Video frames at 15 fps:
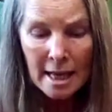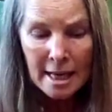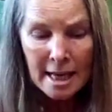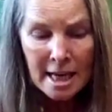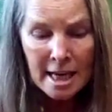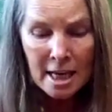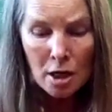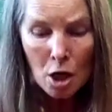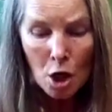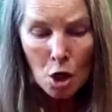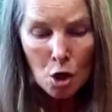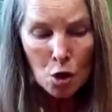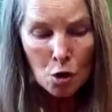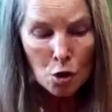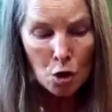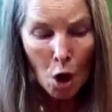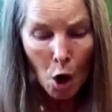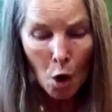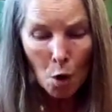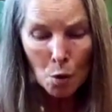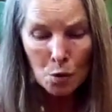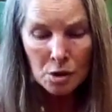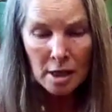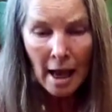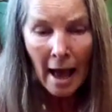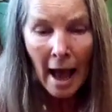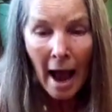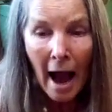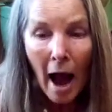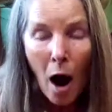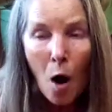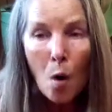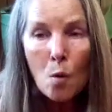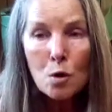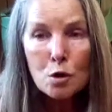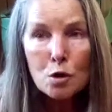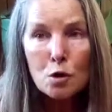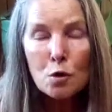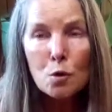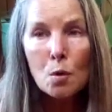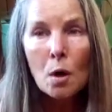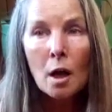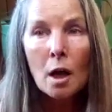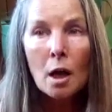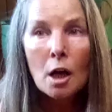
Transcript: He knows how to